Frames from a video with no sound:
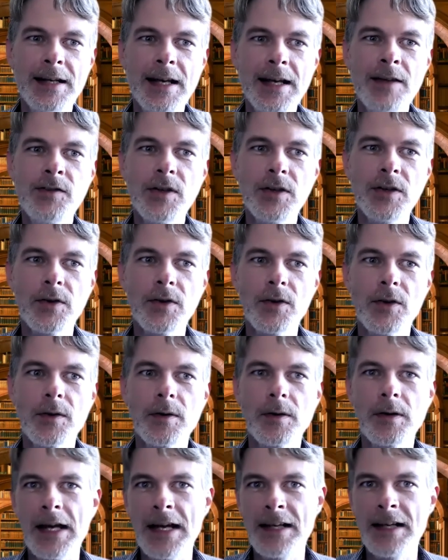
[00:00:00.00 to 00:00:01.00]
it isn't,
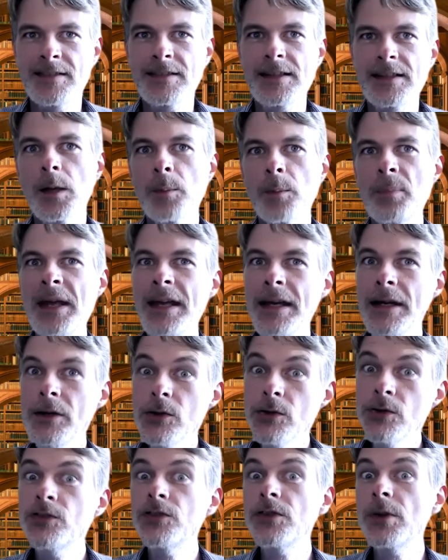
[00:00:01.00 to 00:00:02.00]
it still
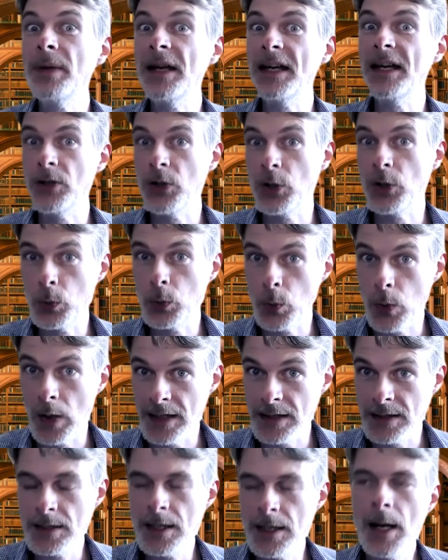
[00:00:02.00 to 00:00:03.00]
appears to be a no
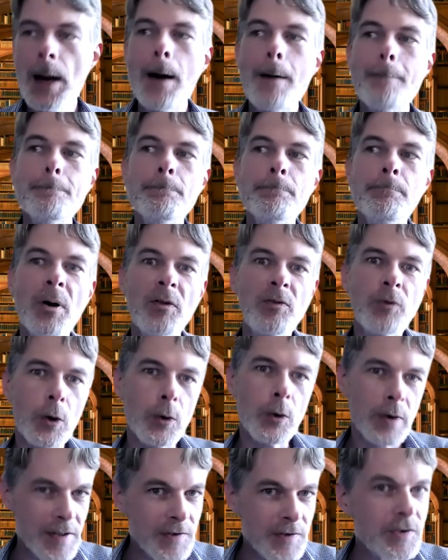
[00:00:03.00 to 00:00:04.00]
win, but
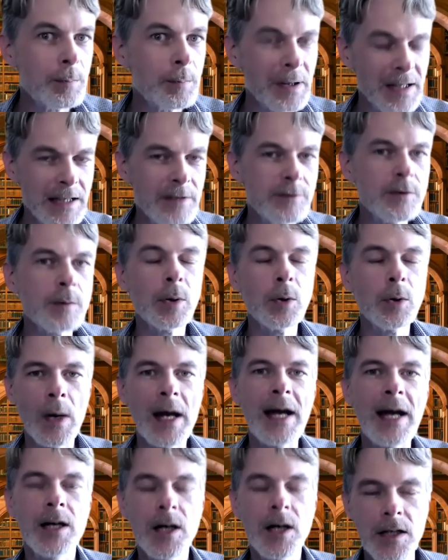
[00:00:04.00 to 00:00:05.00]
there is a believable
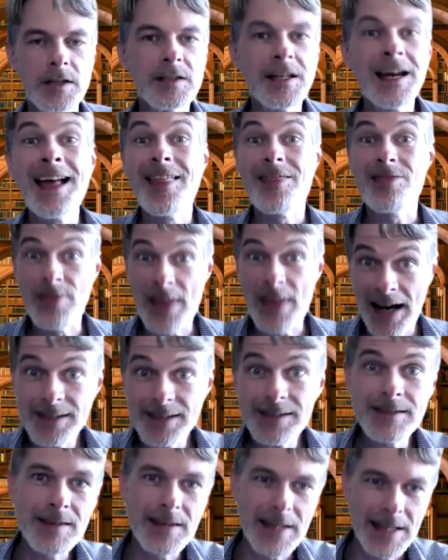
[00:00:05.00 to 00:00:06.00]
way out?
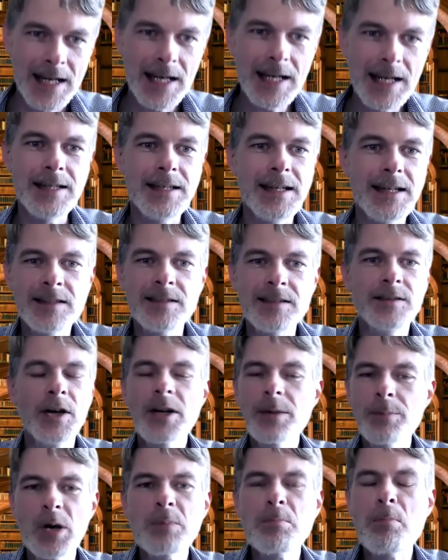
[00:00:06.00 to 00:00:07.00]
That's the key. It's
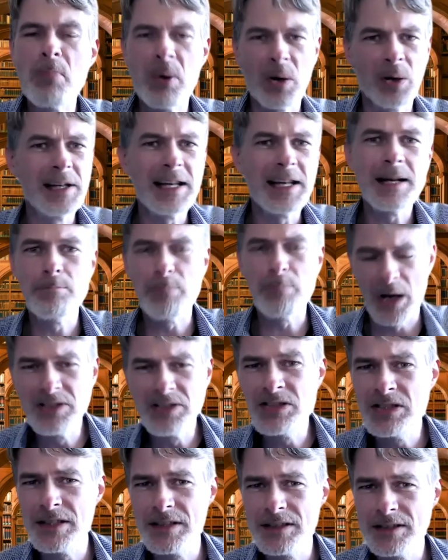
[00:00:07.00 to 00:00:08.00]
not about pulling
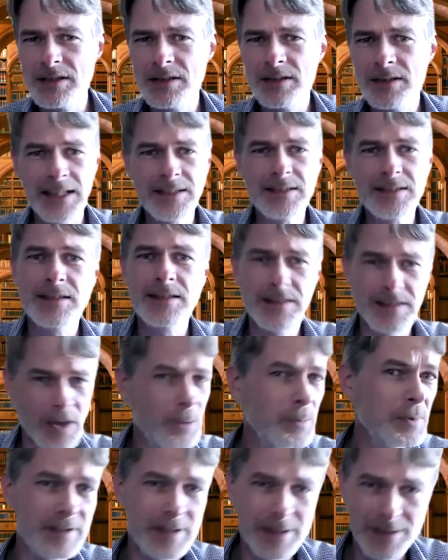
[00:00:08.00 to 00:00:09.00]
punches. That's
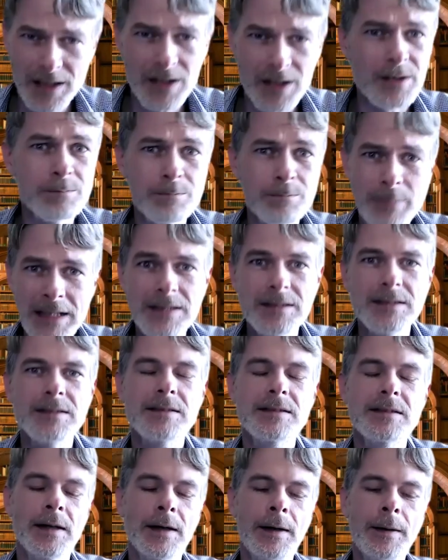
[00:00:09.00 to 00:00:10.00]
not what the term
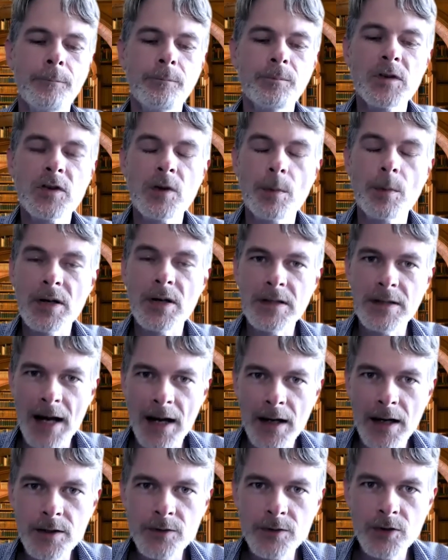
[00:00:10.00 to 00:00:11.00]
means. It's about
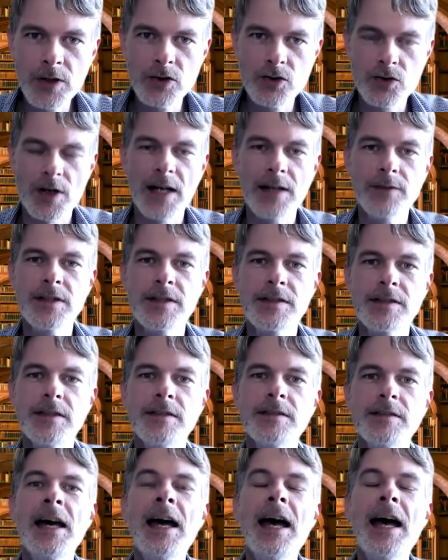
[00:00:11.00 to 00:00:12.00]
narrative
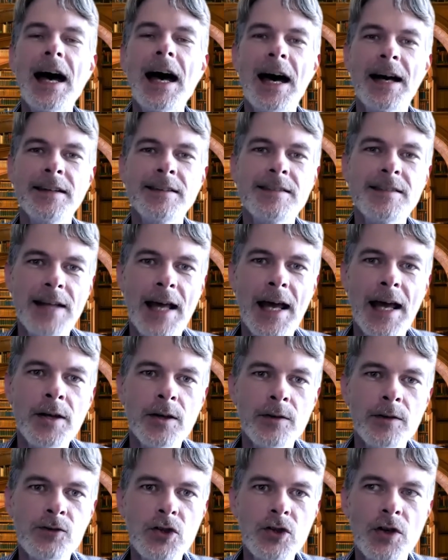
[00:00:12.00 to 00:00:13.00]
contrivances and
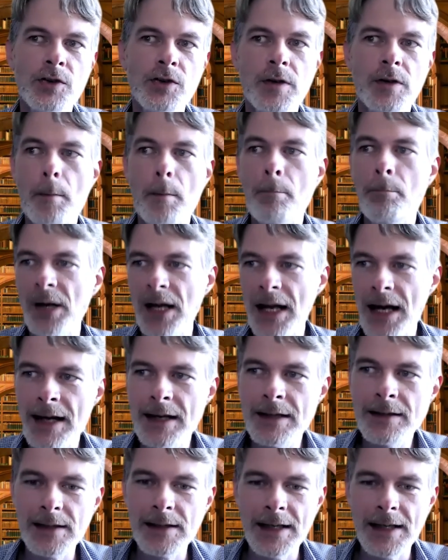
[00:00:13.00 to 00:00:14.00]
instead of just
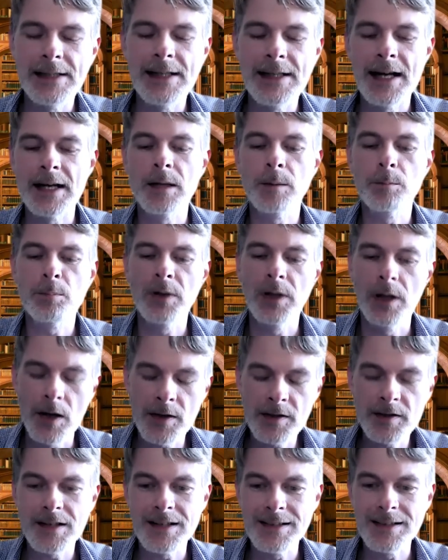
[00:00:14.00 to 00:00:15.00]
blithely letting
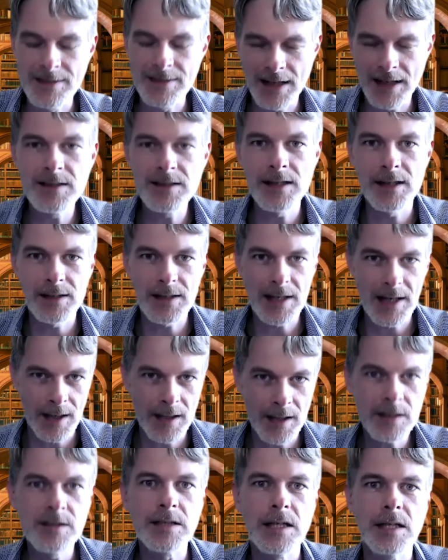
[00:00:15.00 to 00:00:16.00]
plot dictate
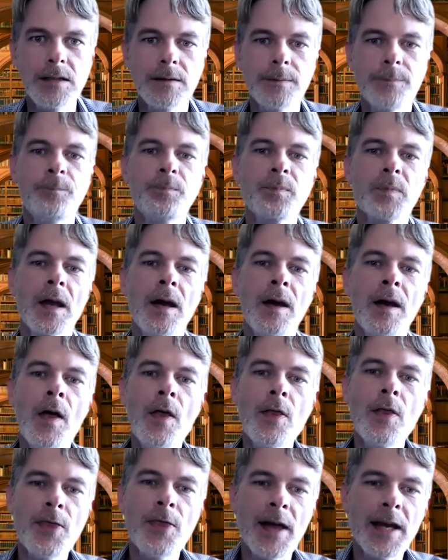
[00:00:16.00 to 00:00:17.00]
action,
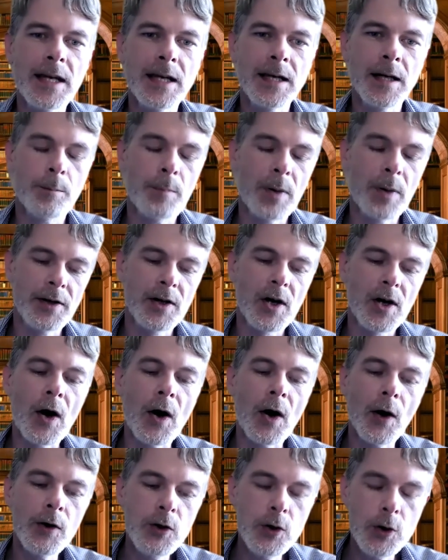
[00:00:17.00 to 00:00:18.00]
thinking about
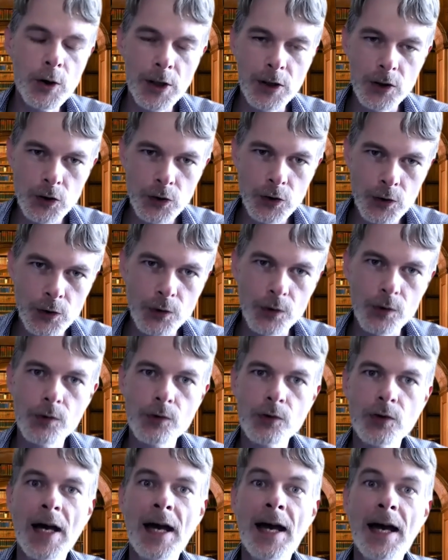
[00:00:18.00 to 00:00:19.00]
how you can
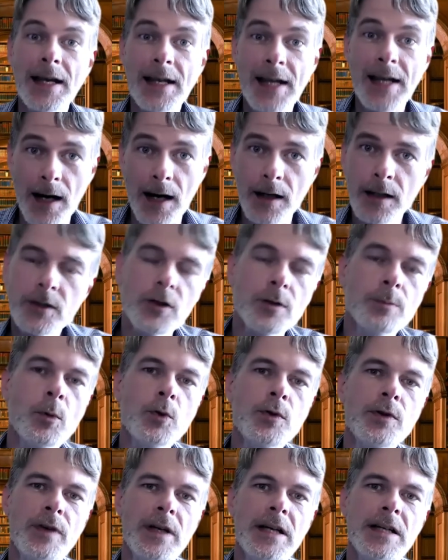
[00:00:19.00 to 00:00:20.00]
use character
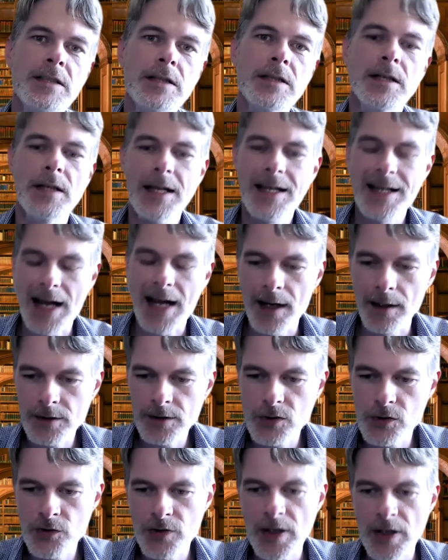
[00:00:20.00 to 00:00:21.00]
motivation,
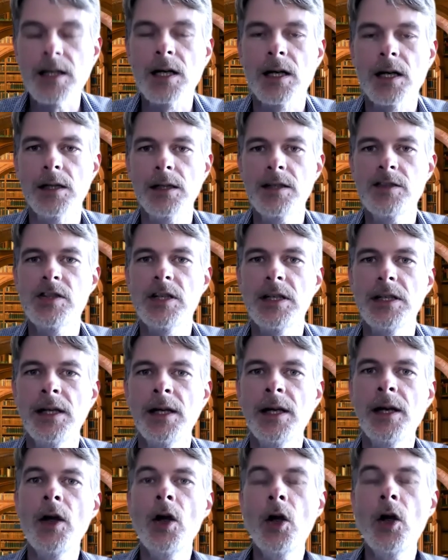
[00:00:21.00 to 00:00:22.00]
character psychology
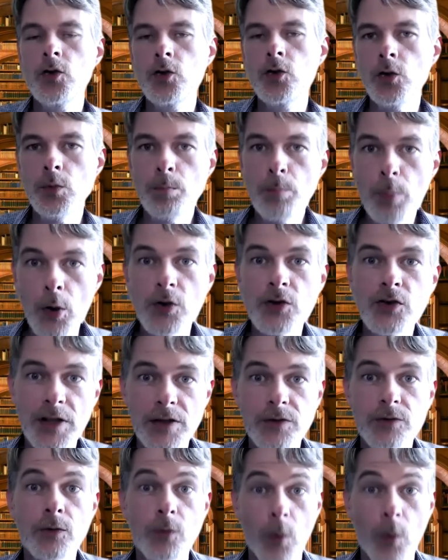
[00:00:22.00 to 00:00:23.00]
to push
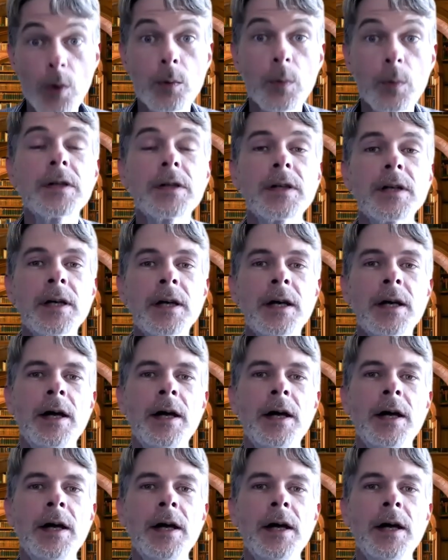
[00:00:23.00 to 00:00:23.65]
it forward,